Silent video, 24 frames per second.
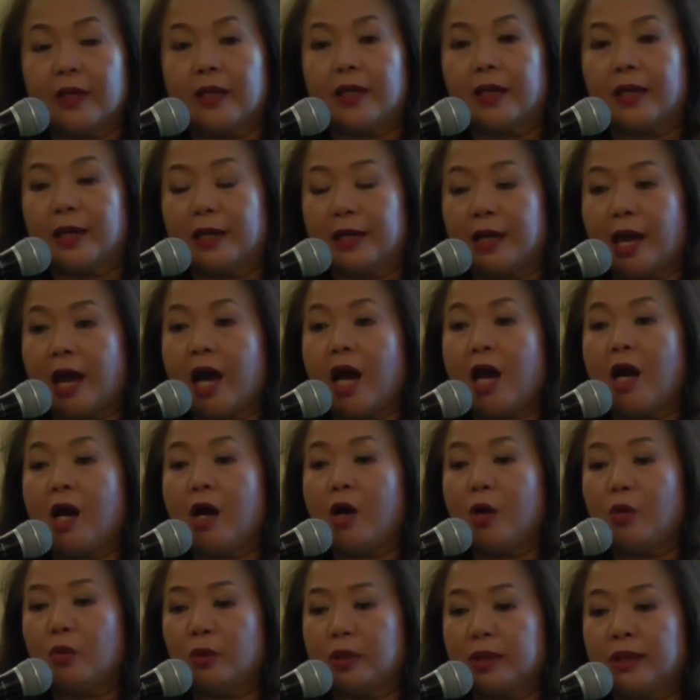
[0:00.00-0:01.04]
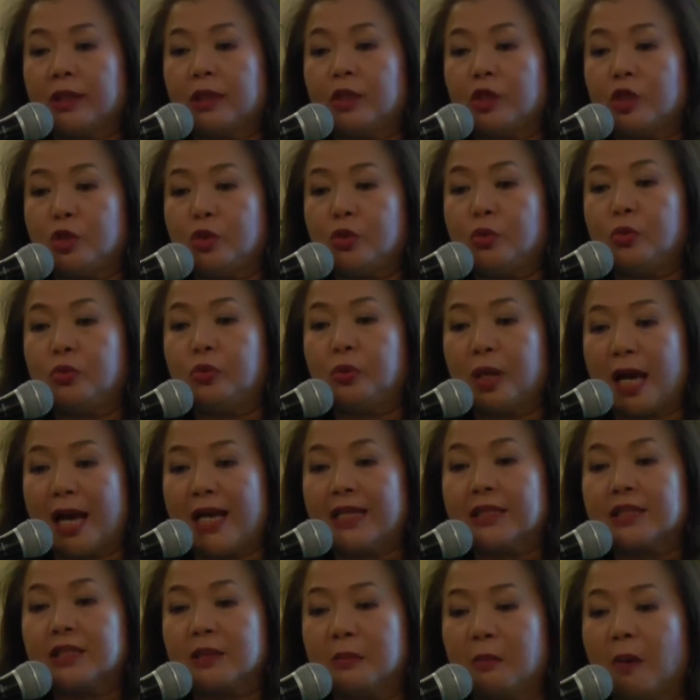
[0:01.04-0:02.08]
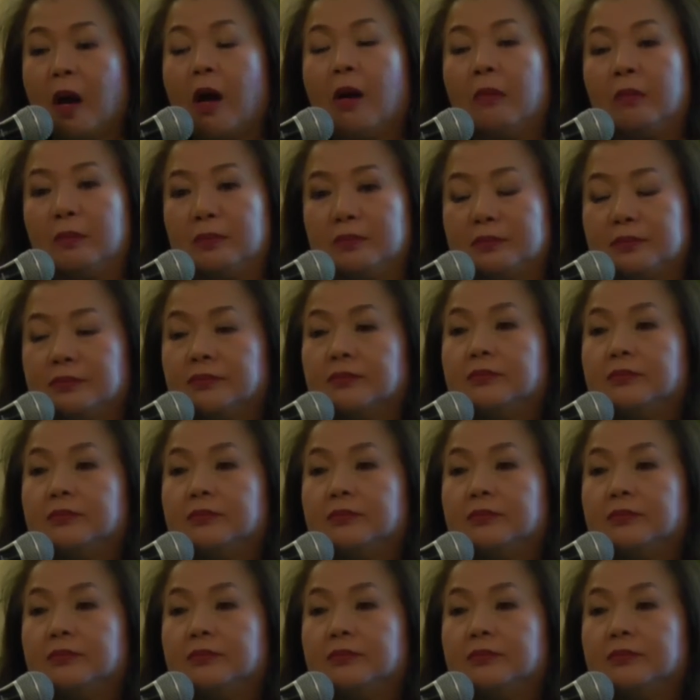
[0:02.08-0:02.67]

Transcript: And how can you, as a mom,